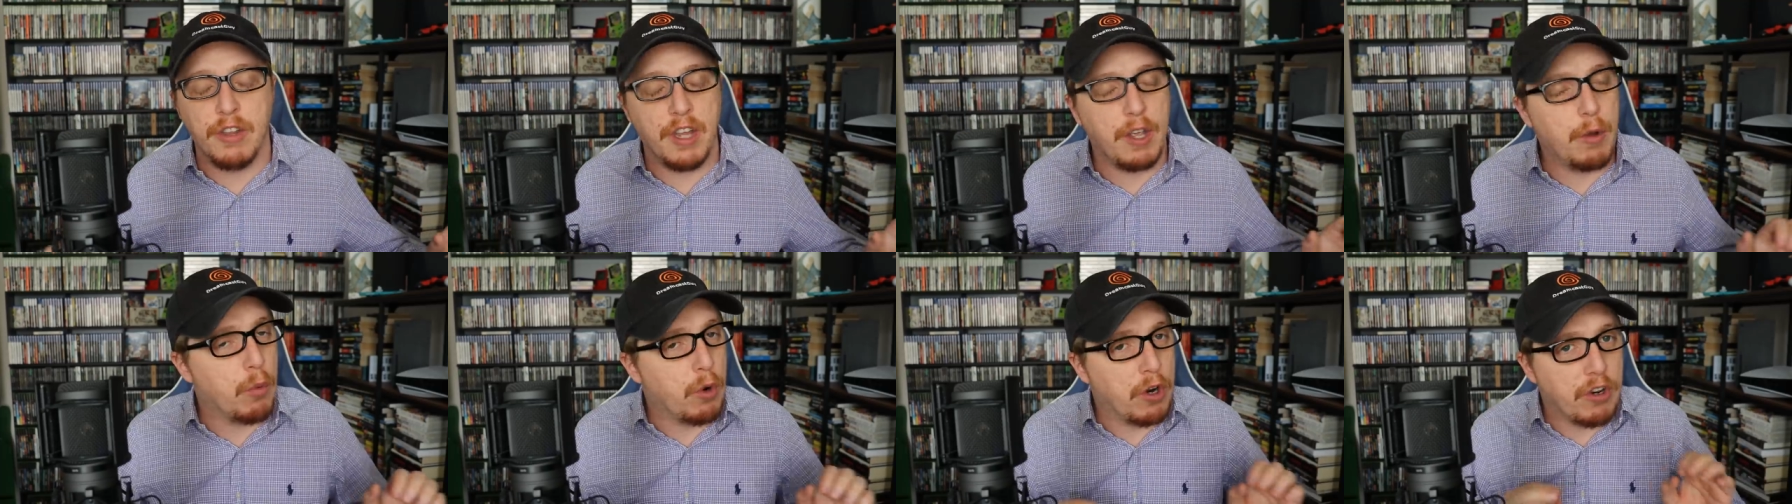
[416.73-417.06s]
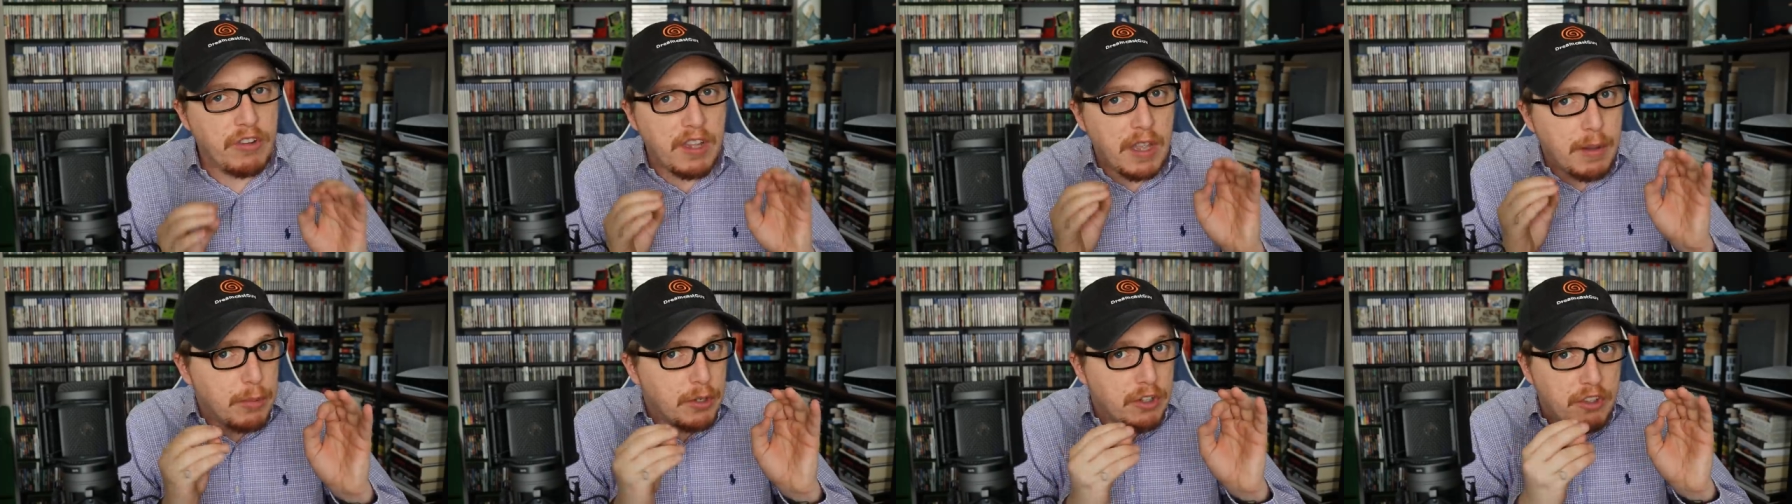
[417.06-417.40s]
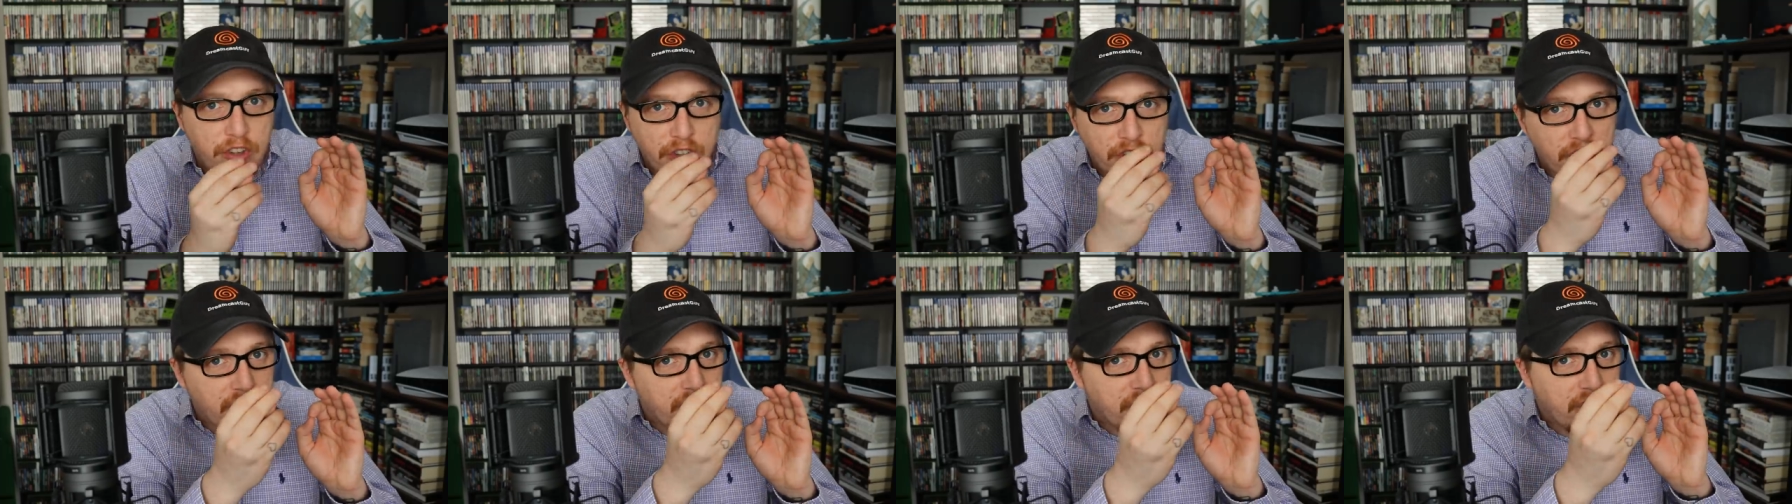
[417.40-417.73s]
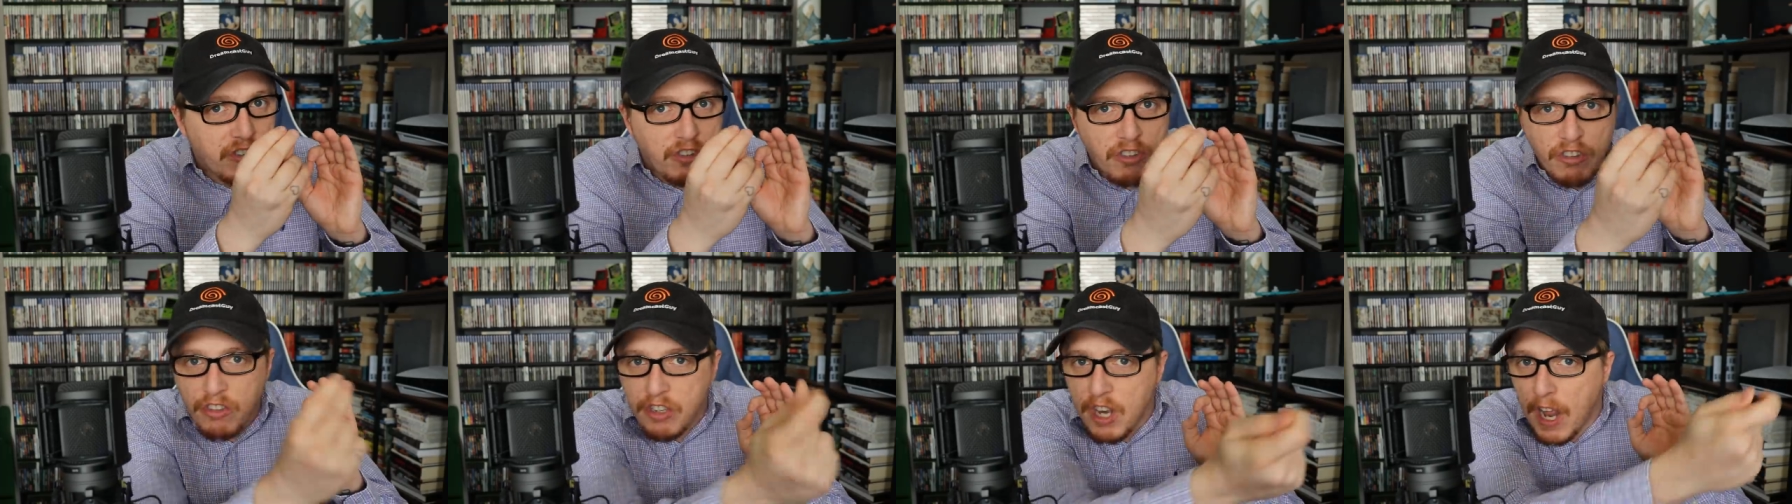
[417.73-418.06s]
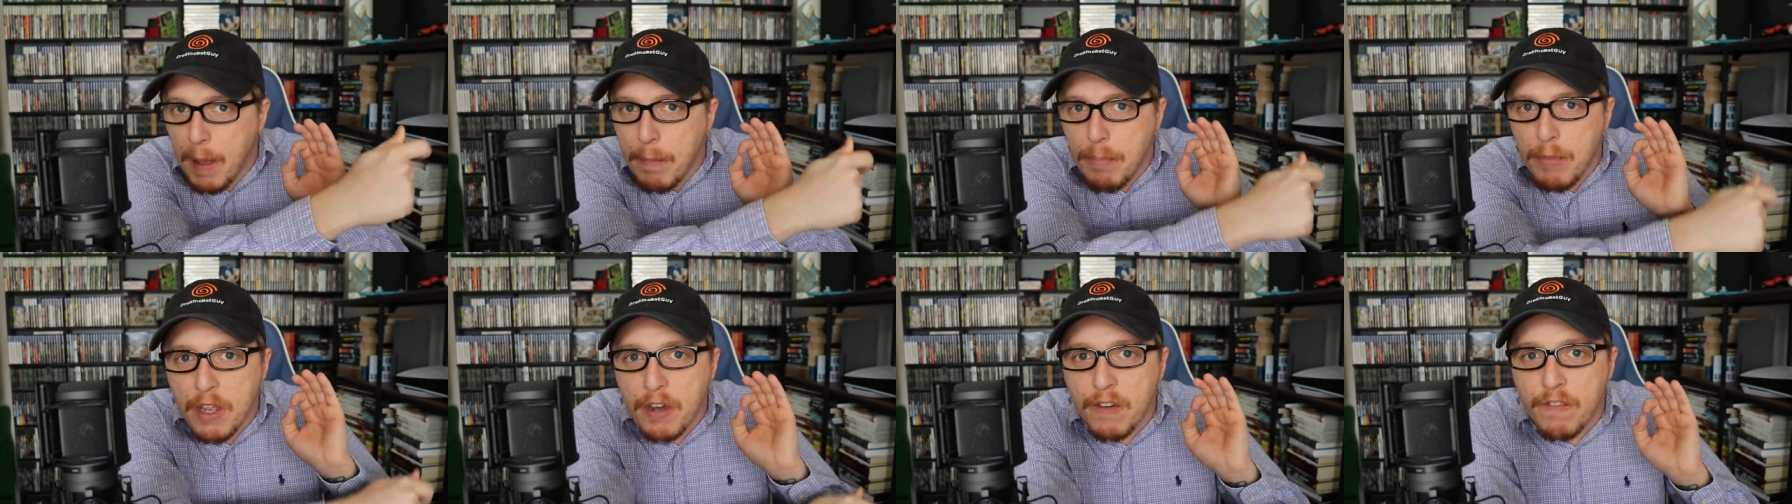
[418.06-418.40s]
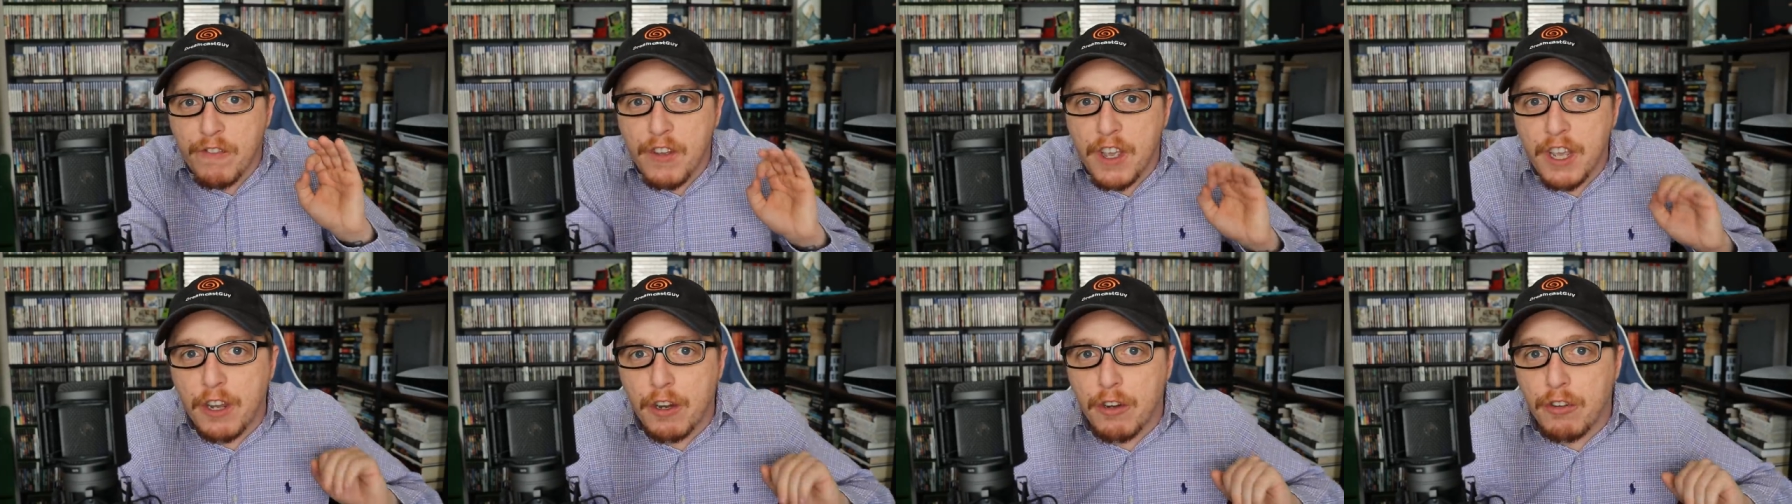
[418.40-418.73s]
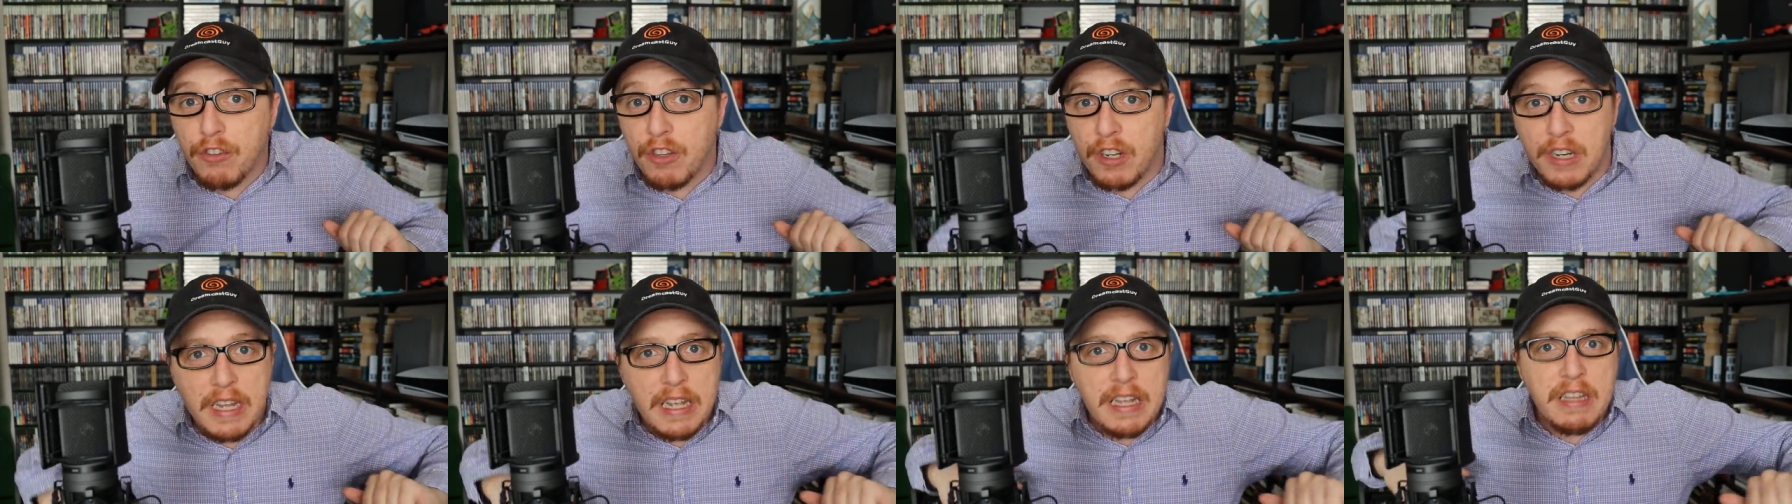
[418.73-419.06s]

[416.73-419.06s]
They weren't able to just snap their fingers and